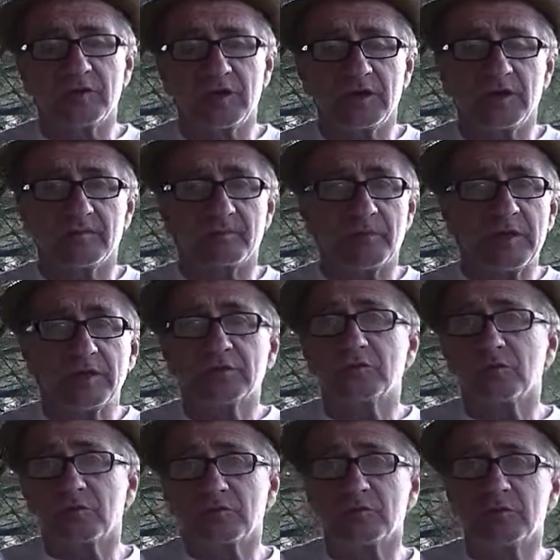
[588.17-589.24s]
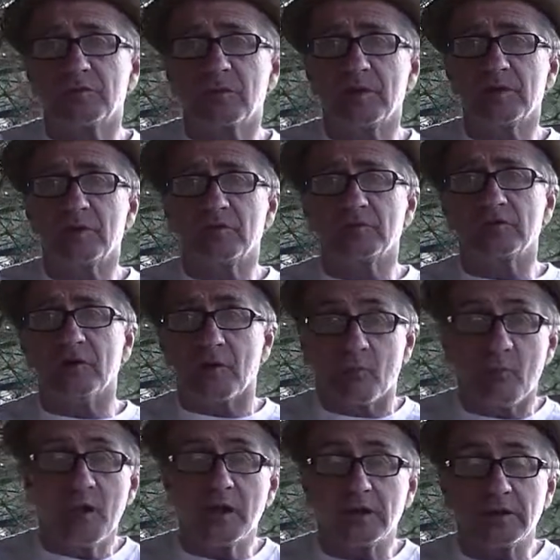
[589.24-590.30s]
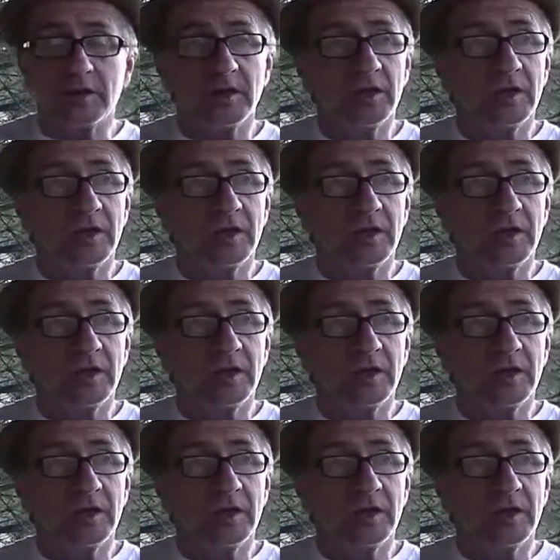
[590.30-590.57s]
and history is written by those that won.